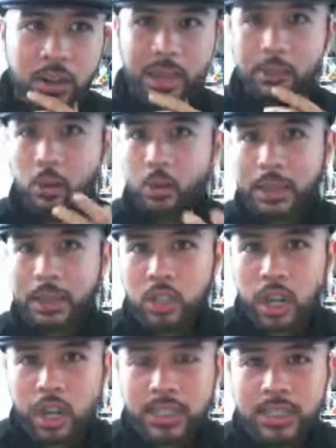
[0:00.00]
yeah, but when I'm
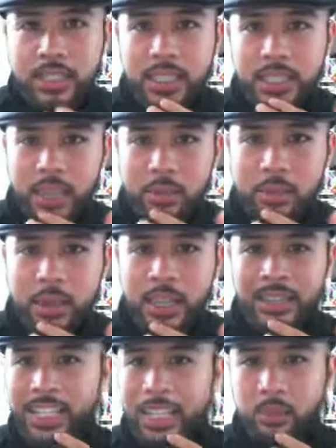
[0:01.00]
talking to them,
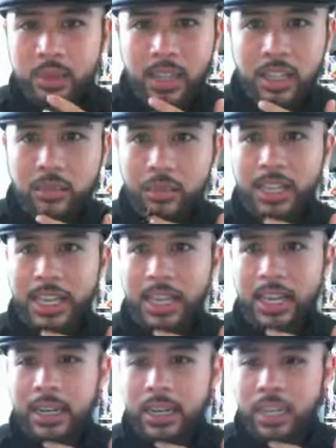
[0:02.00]
they keep telling me
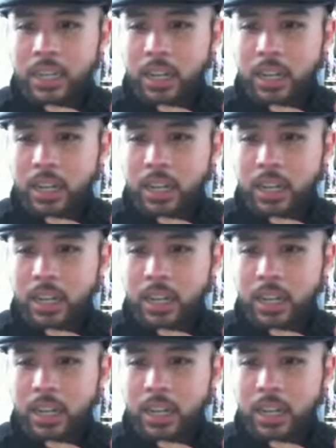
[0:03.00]
that,